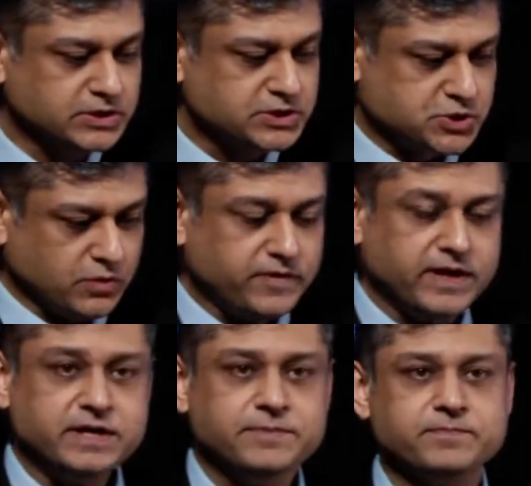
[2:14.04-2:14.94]
So
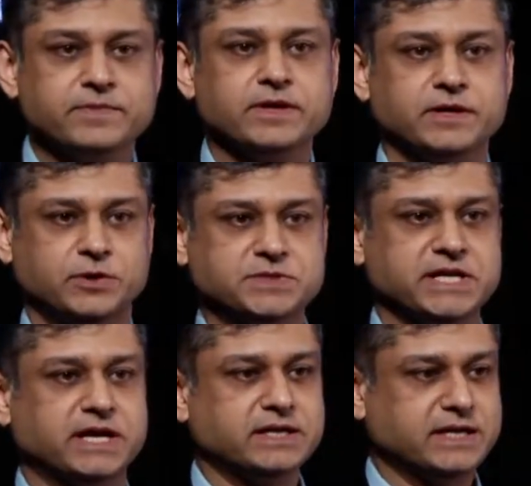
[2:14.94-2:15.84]
far,
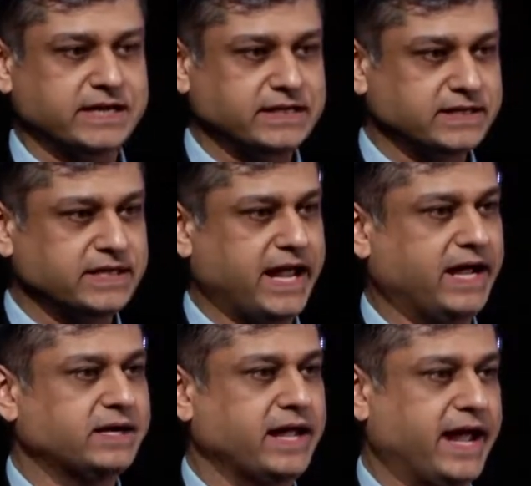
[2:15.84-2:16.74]
using our connected
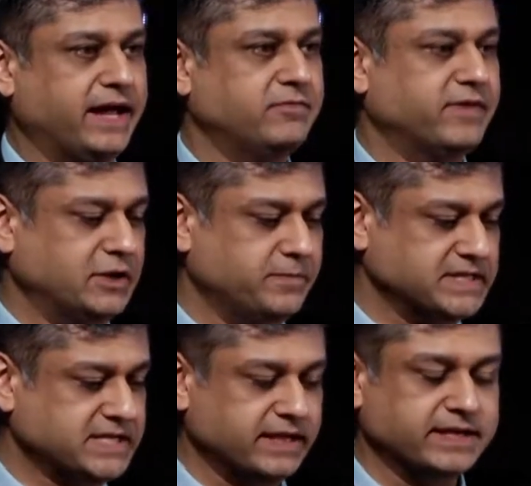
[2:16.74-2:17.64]
care and
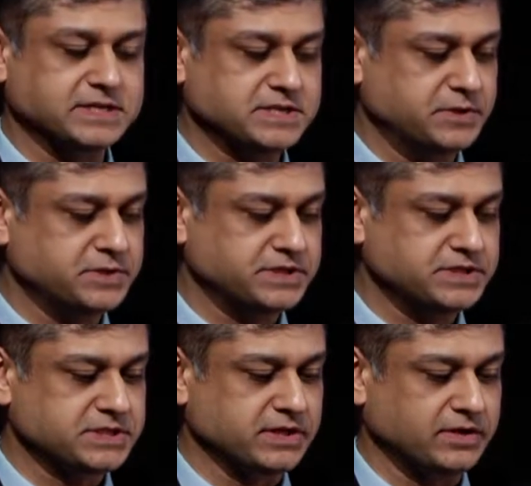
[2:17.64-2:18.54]
value-based healthcare
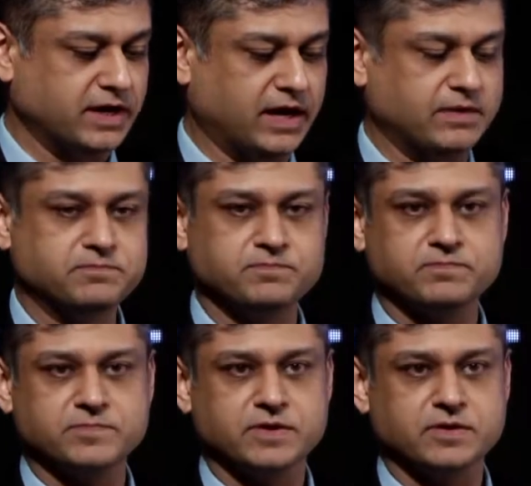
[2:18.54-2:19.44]
solutions,
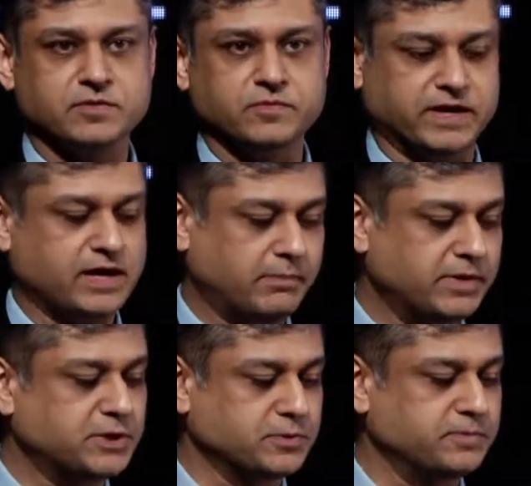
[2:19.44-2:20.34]
we are
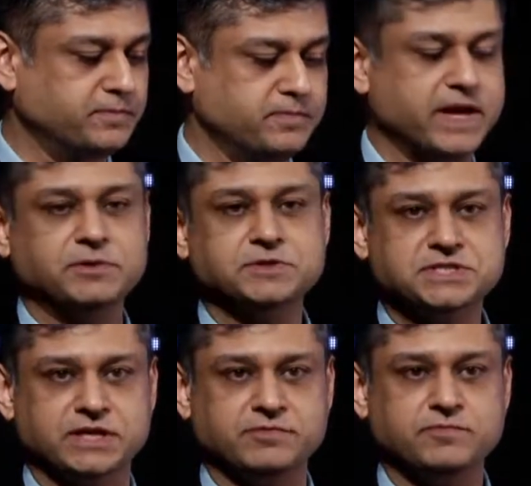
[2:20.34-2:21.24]
humbled to be able to
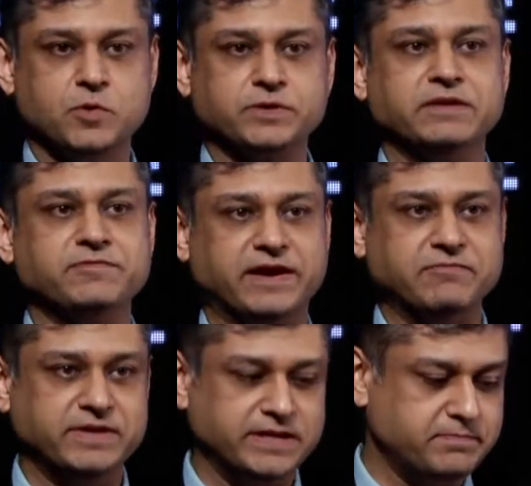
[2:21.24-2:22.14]
serve more than 5
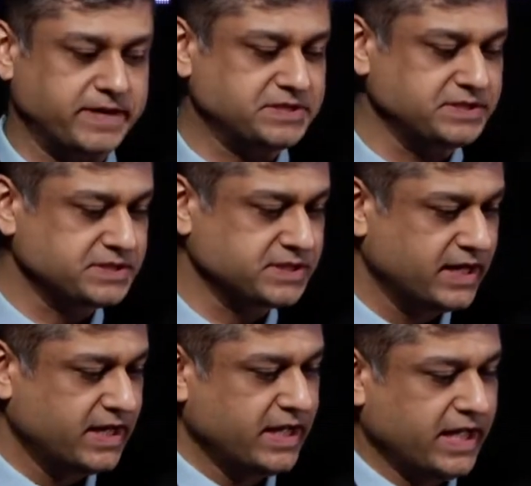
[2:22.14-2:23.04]
million patients
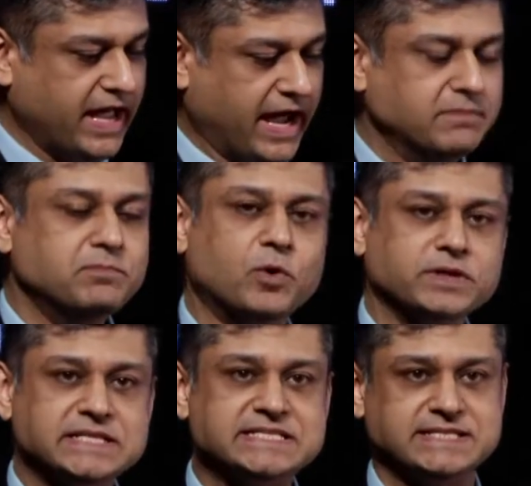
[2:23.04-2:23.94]
and more
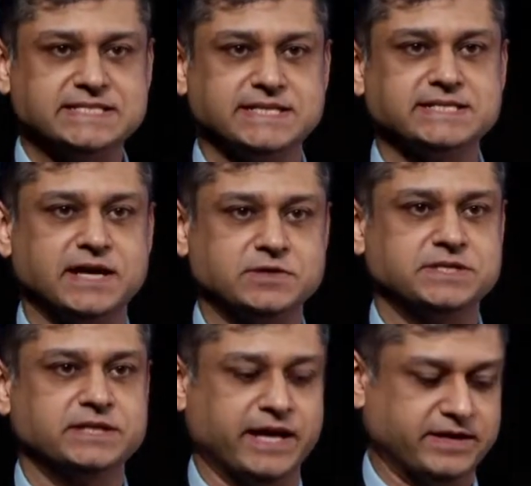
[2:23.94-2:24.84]
than
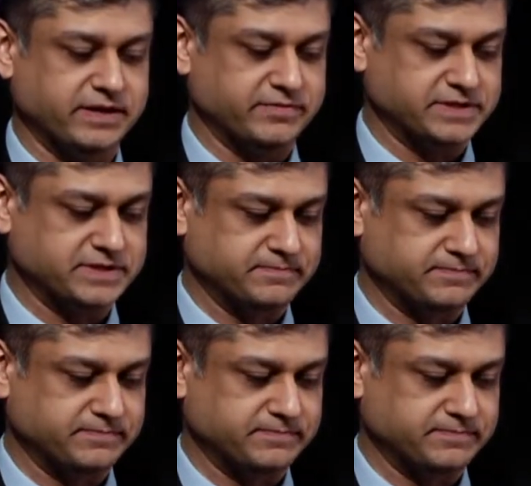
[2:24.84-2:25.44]
66,000 caregivers.